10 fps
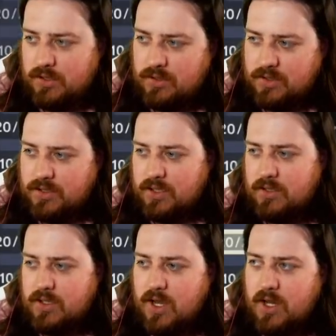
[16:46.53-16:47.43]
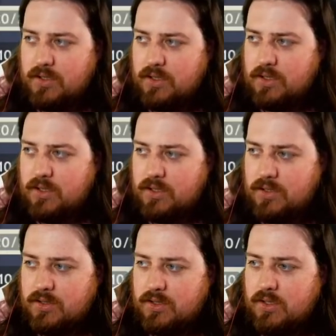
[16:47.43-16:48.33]
this thing's idea
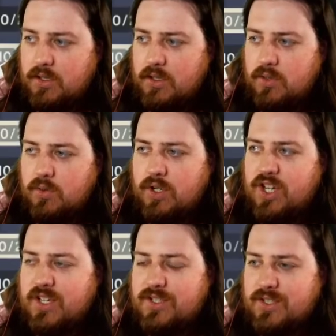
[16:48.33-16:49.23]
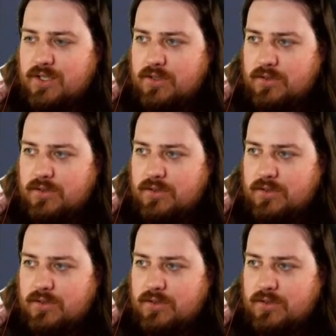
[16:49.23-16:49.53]
is. Well, Gust.